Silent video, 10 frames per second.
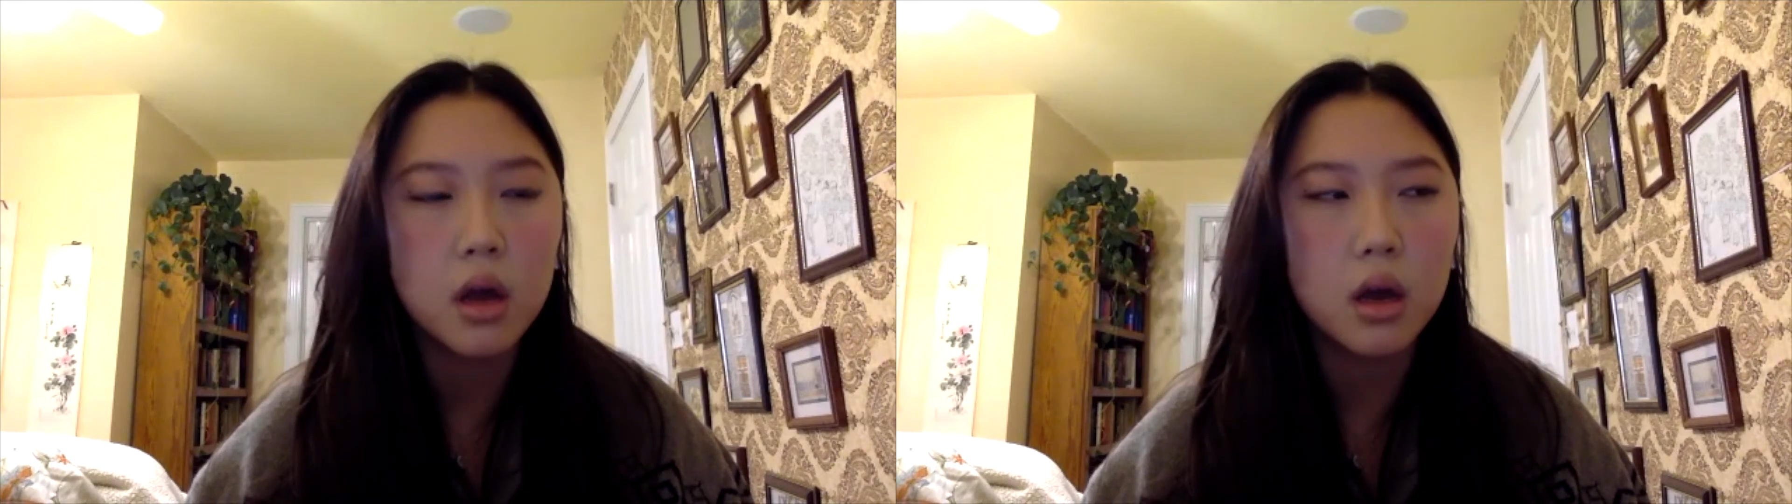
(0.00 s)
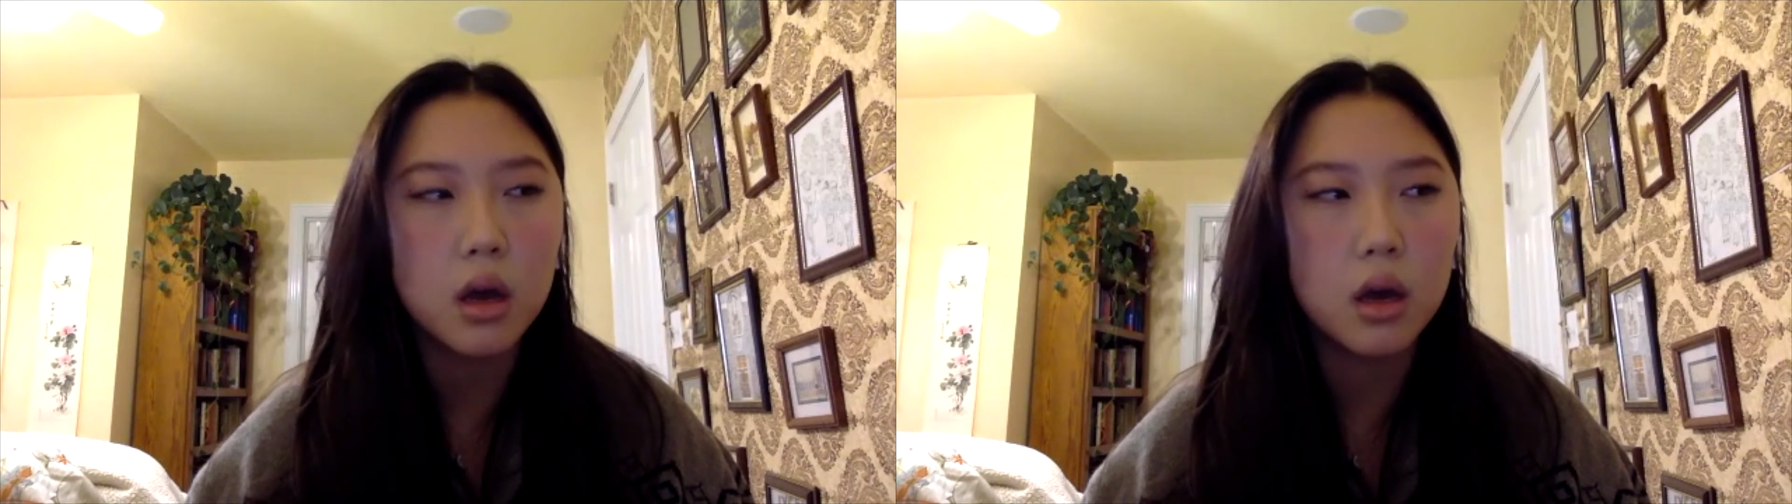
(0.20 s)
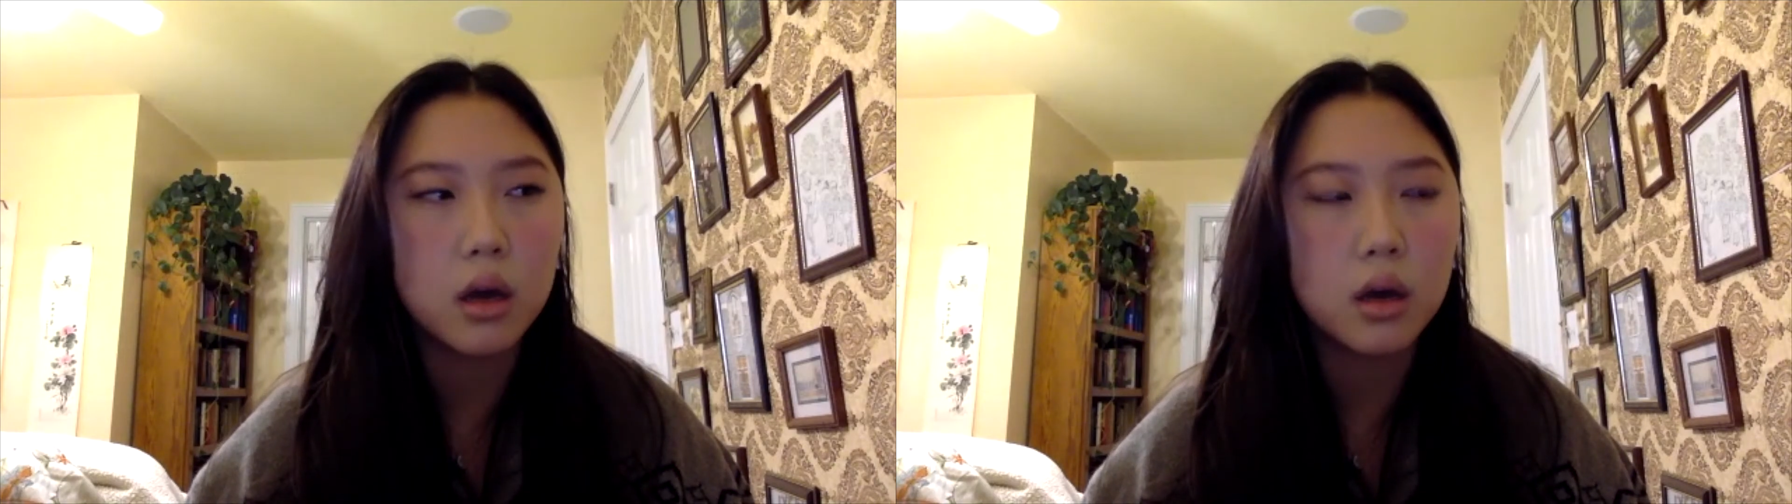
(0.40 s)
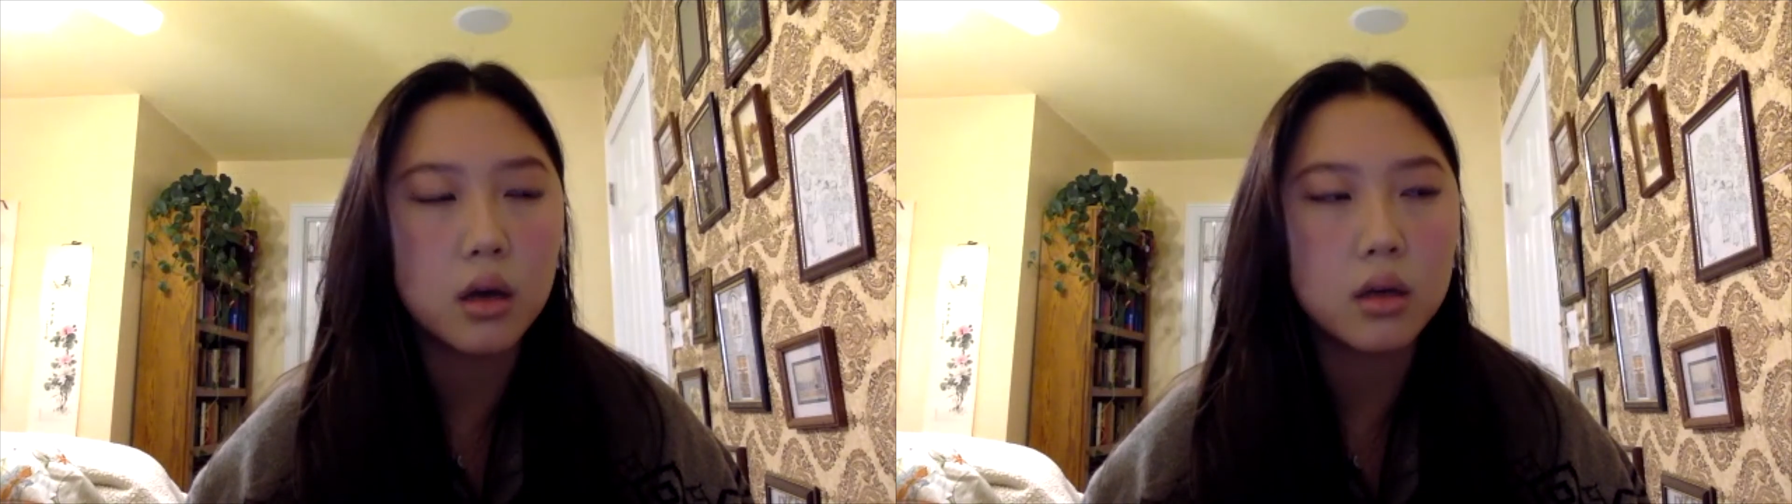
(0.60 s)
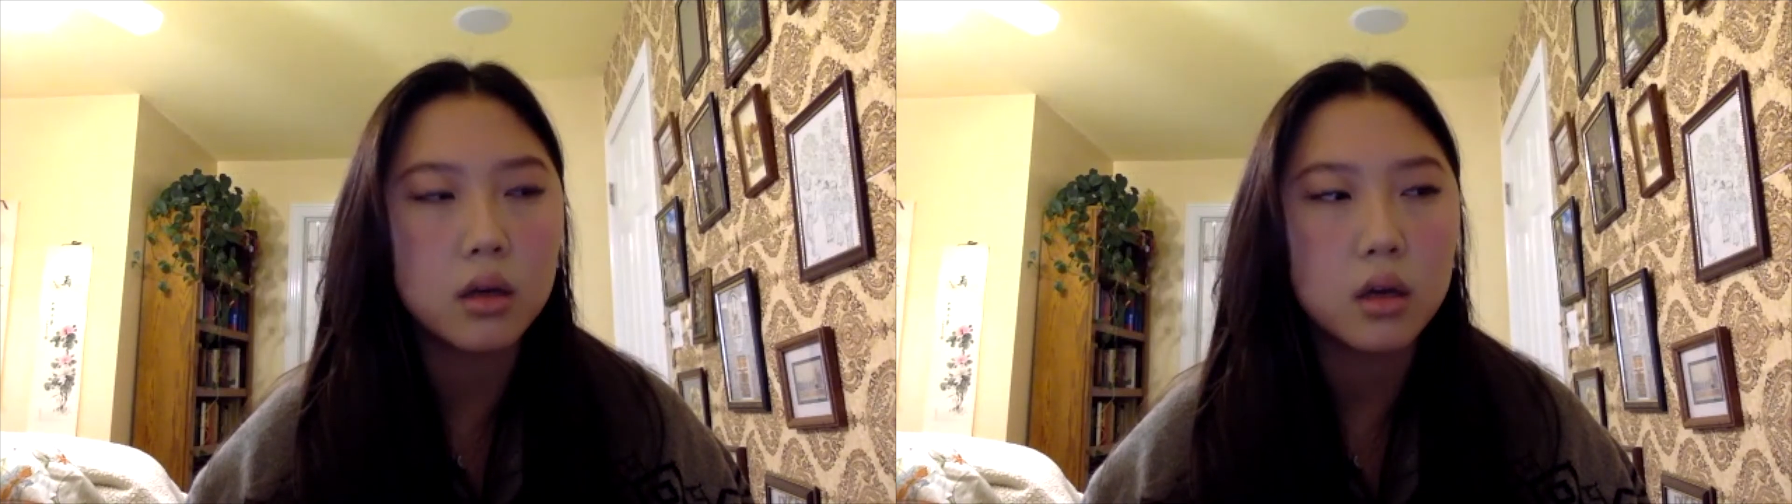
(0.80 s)

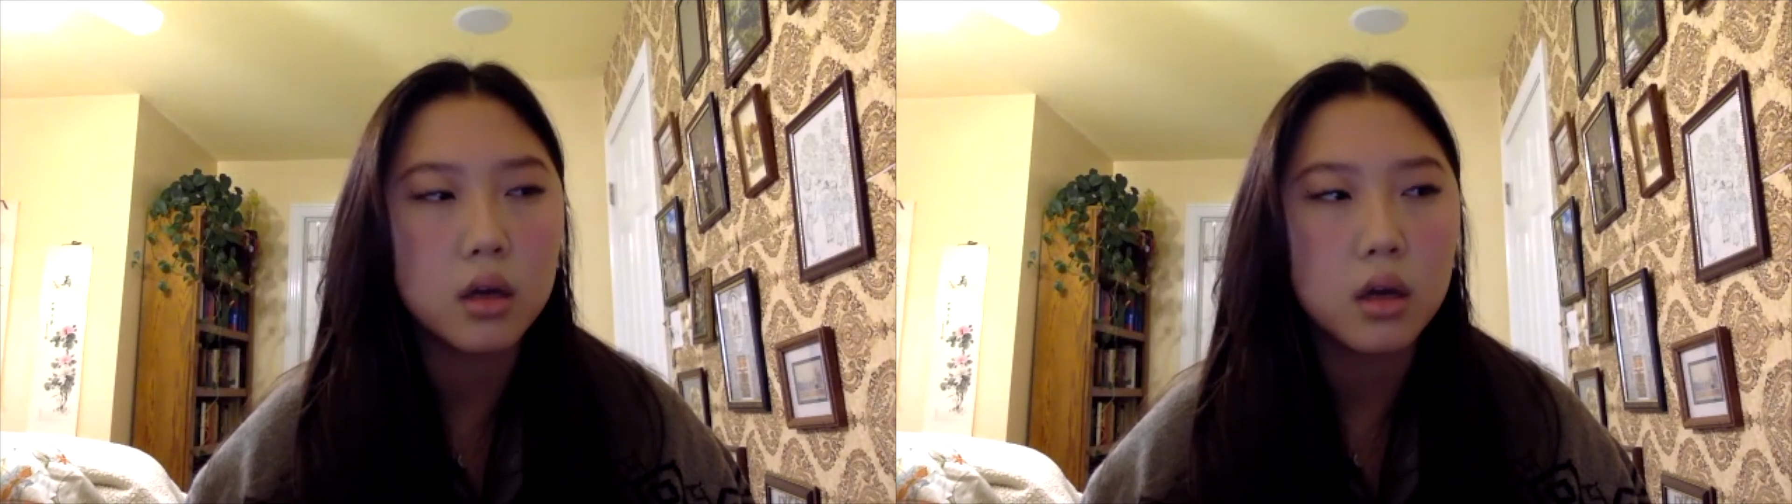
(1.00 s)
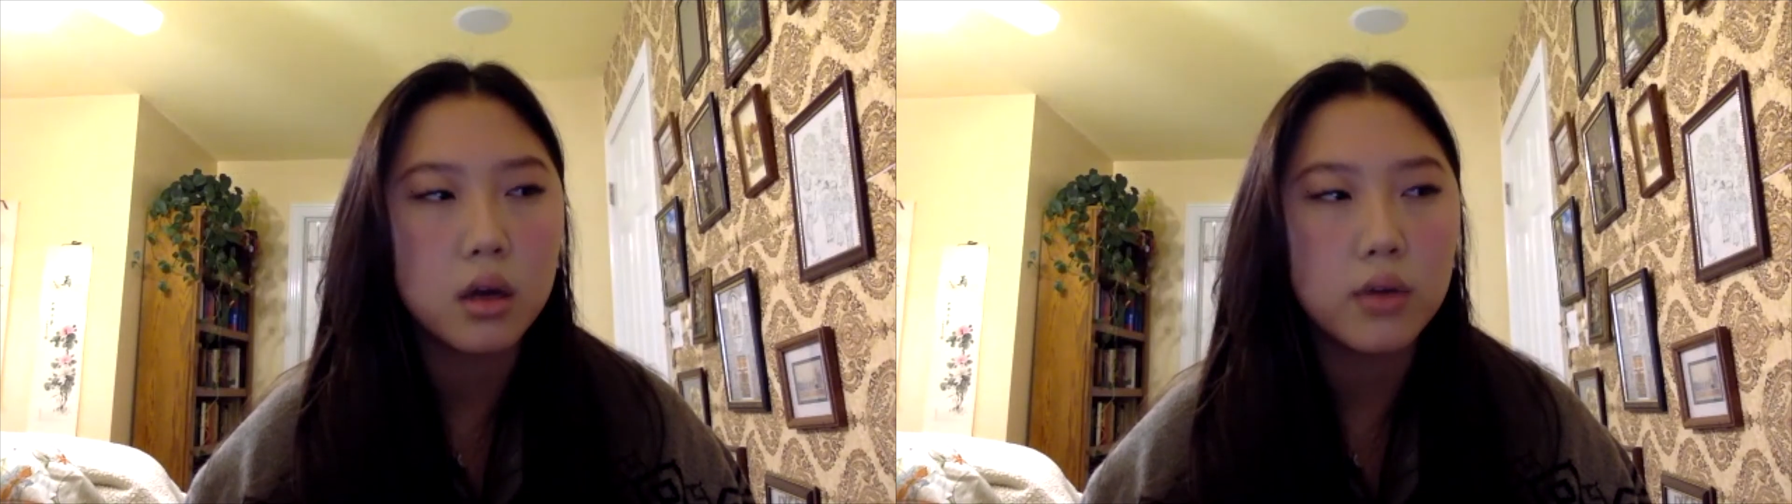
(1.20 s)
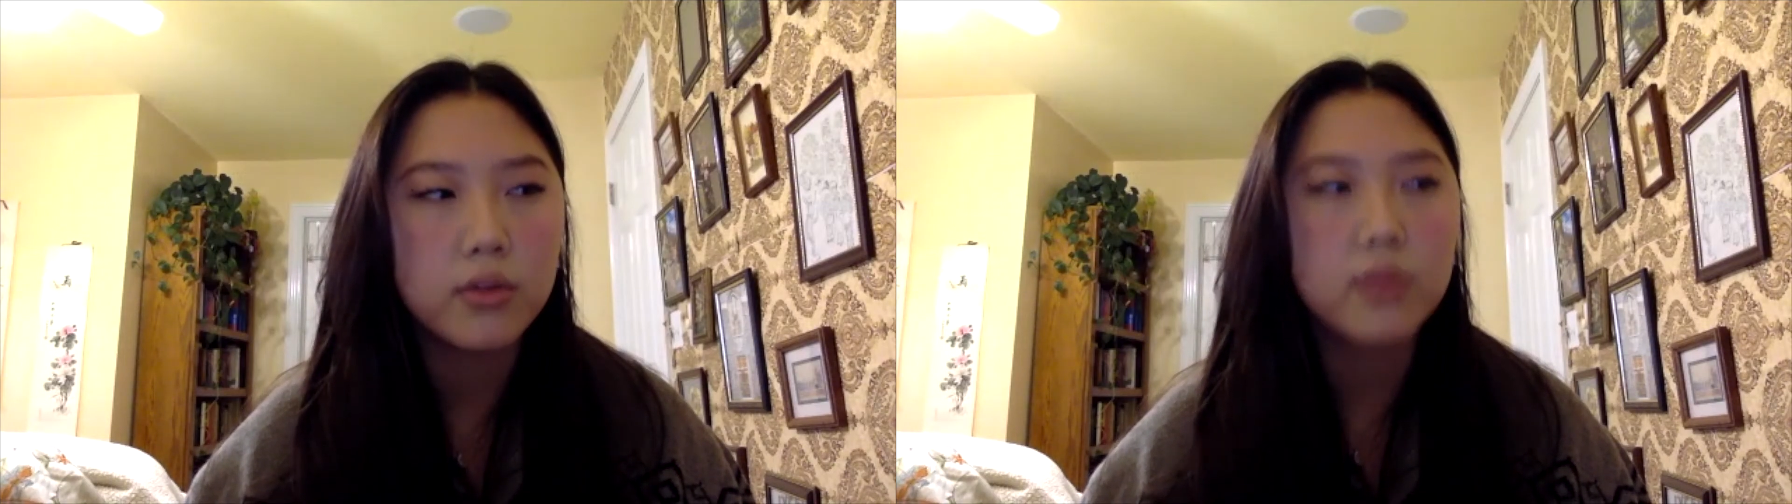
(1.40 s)
Uh, for